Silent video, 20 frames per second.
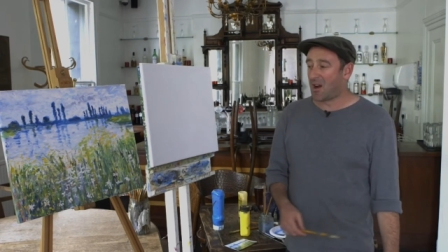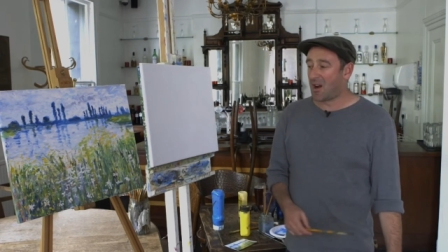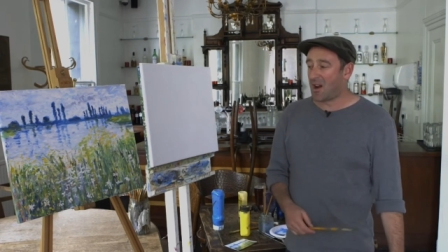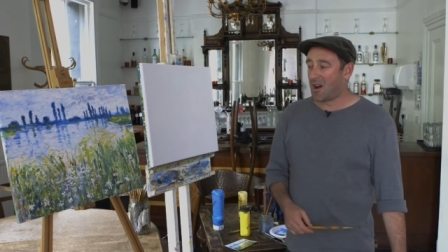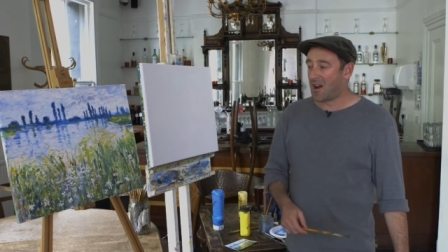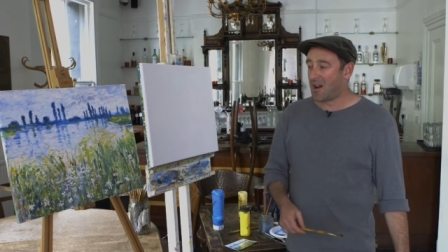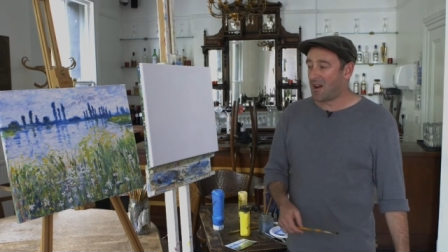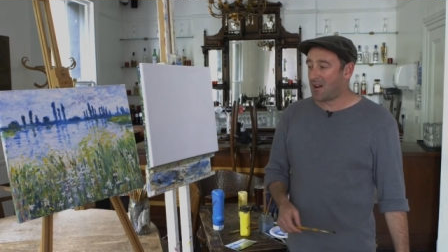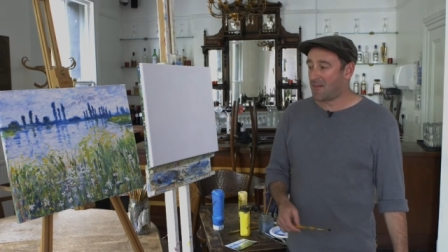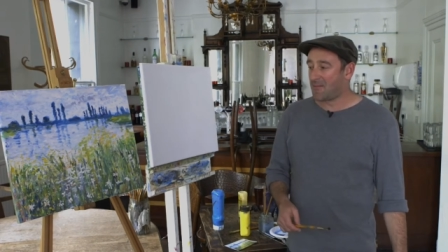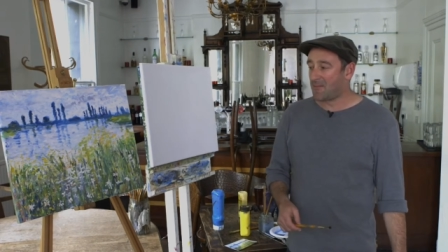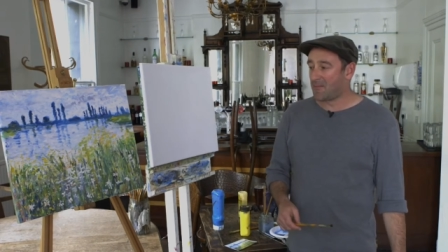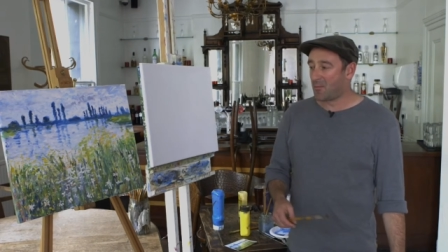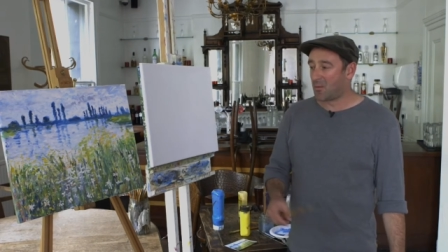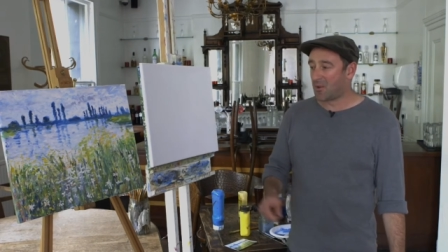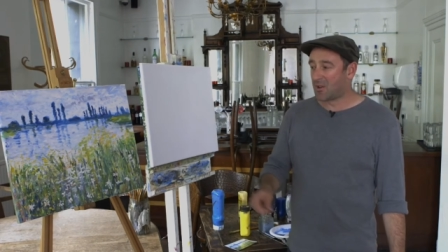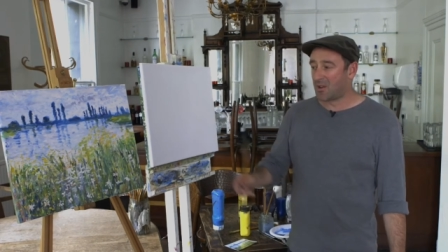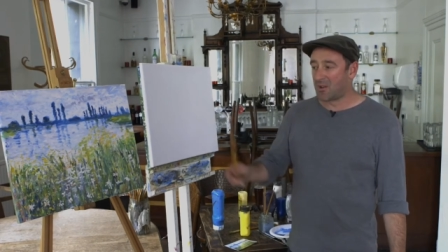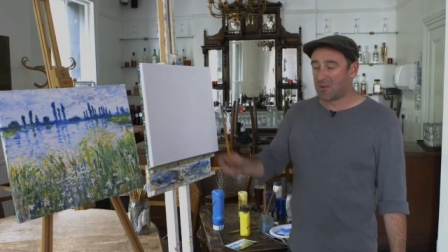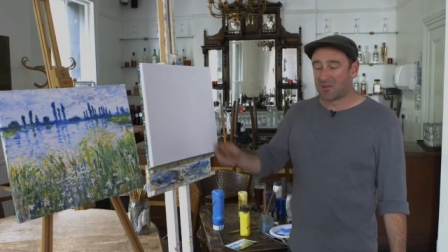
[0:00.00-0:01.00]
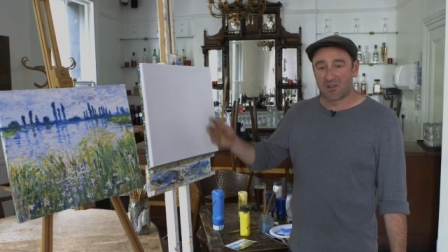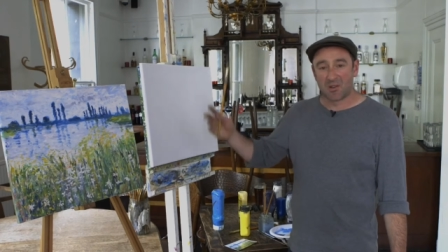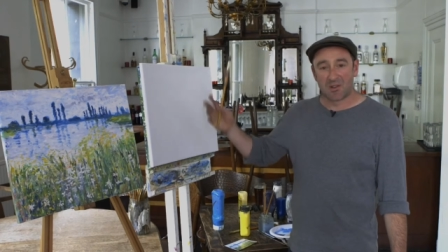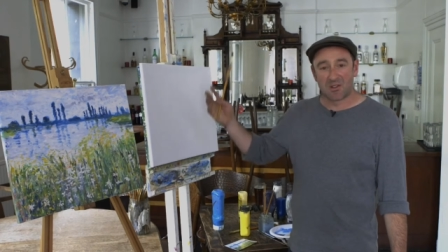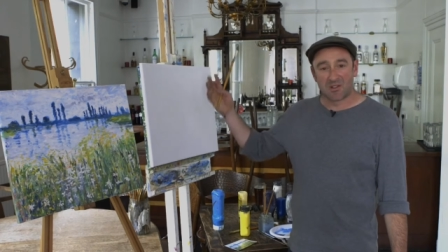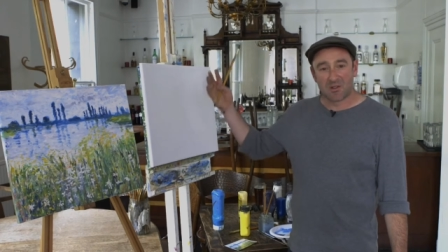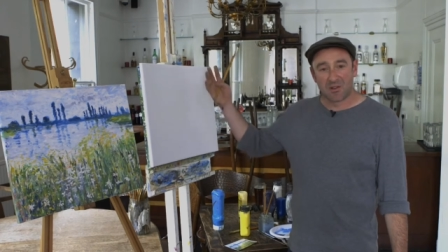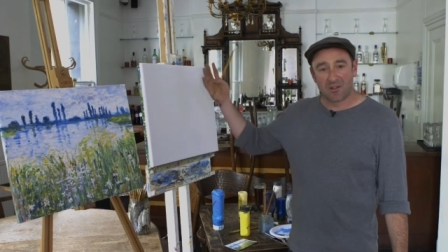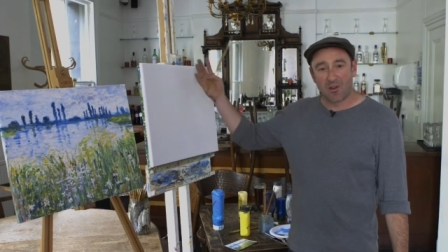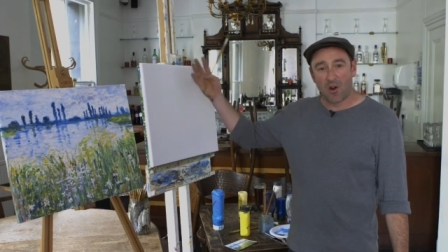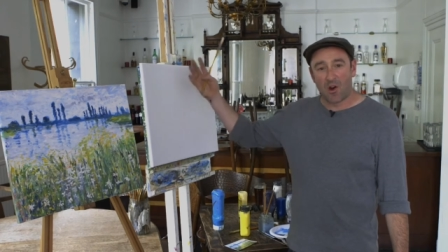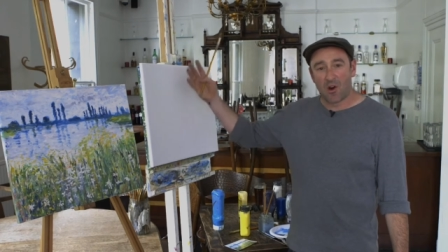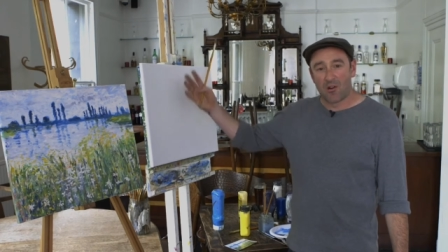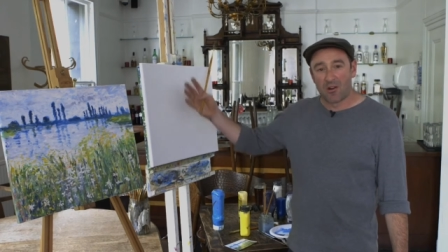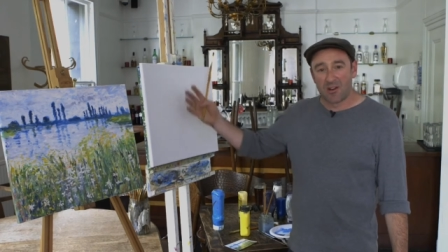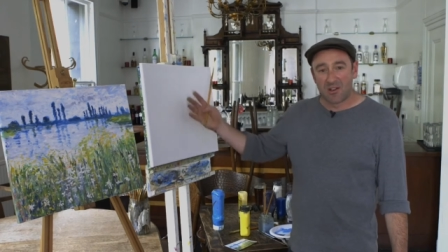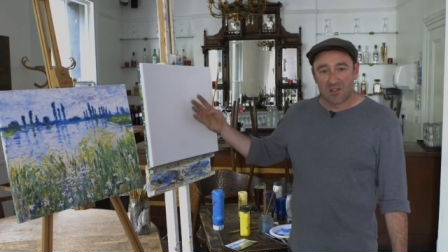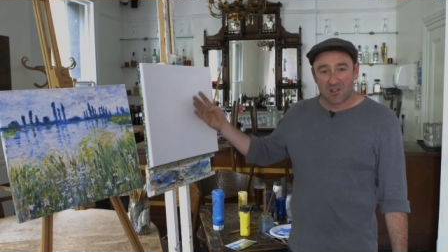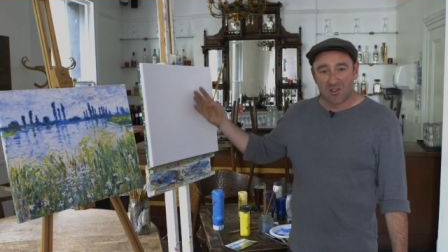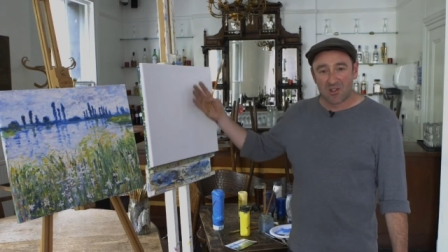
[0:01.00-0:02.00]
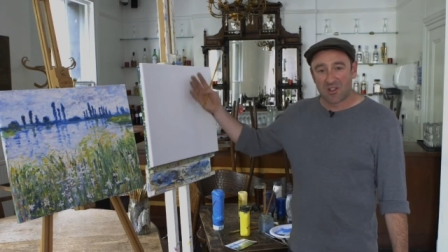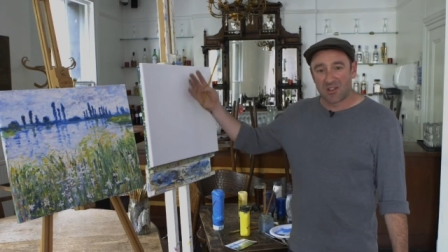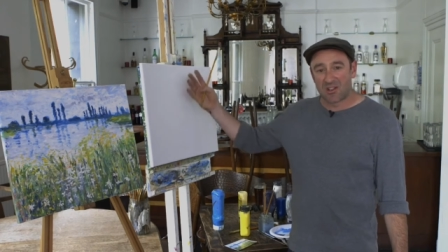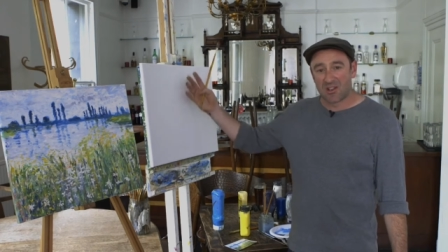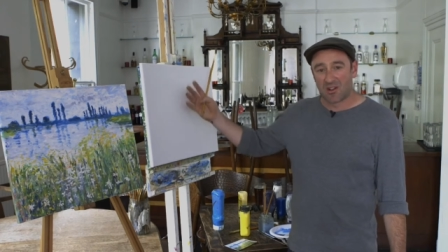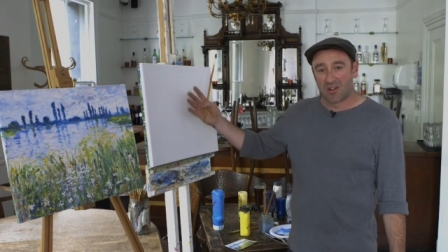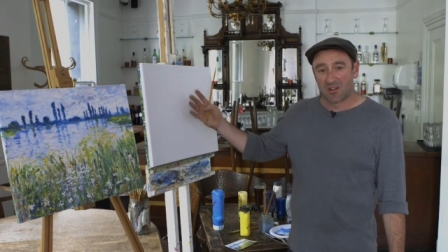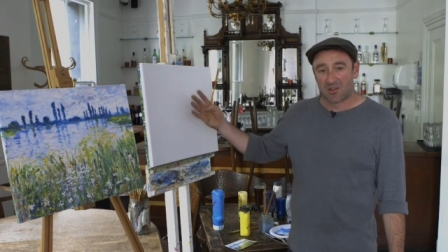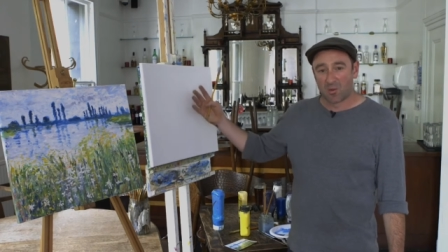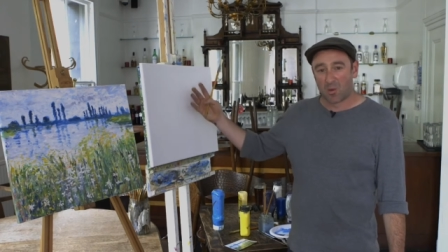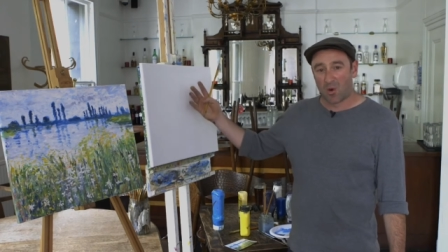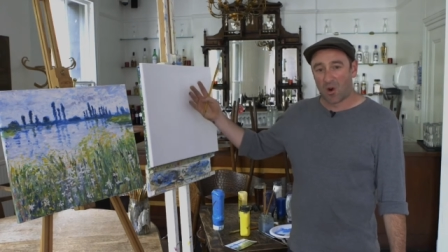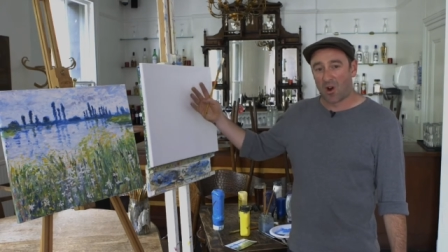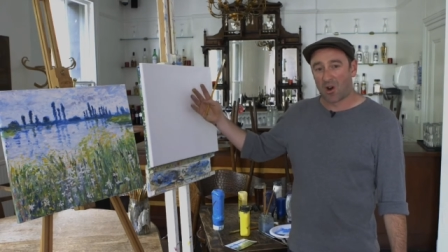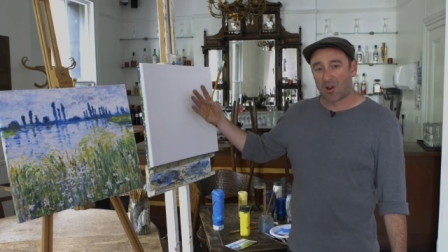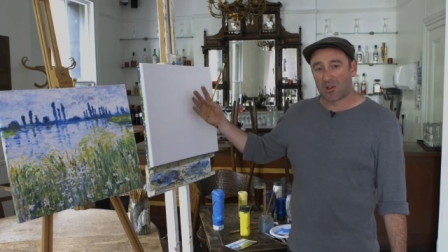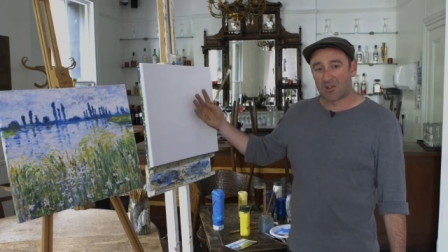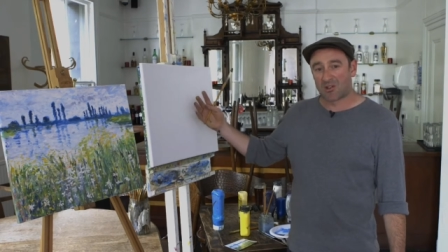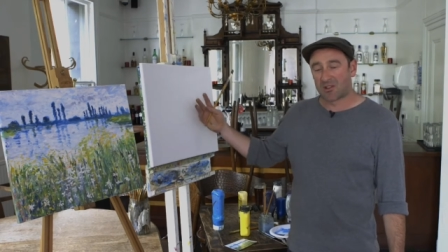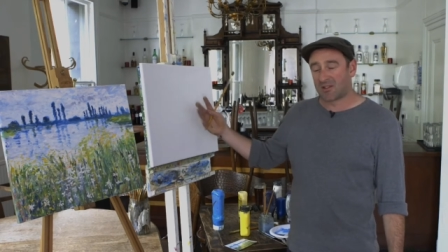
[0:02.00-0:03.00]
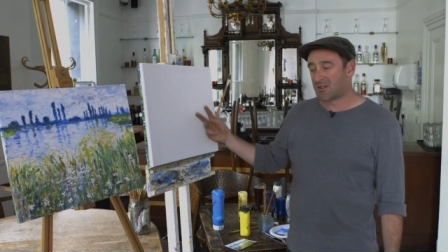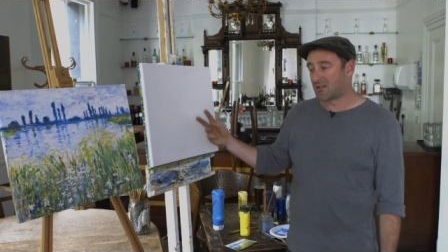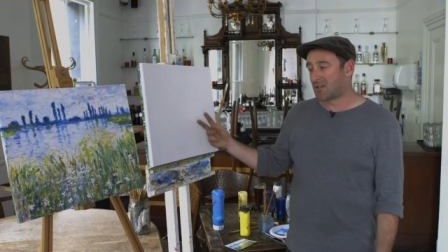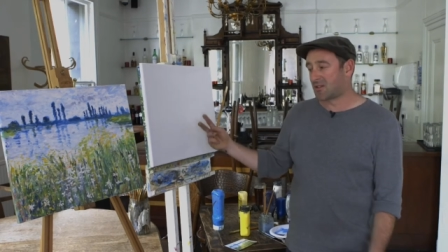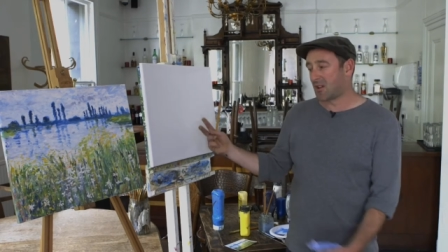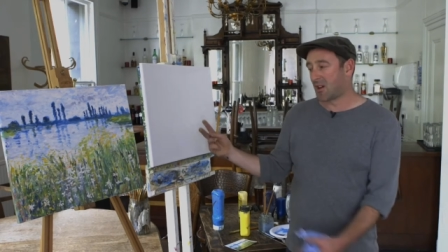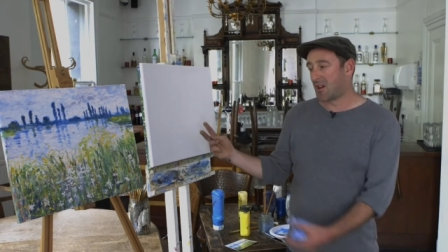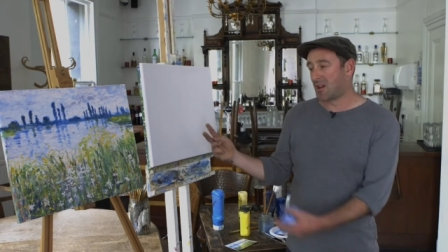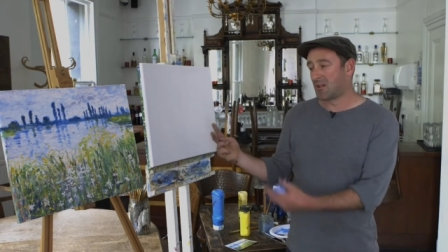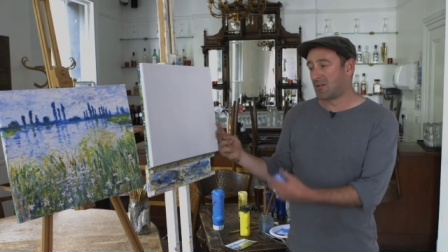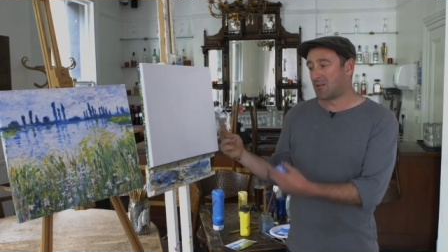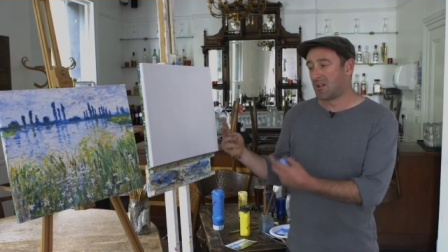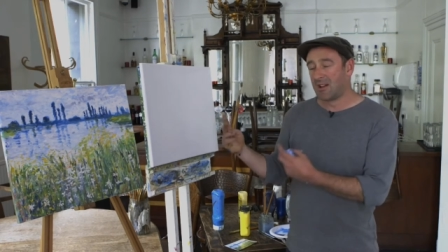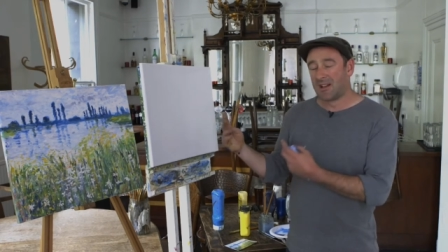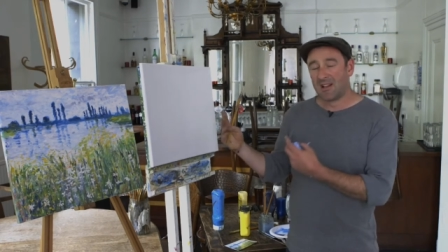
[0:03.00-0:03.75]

um, we're going to do a sort of orangey coloured wash. So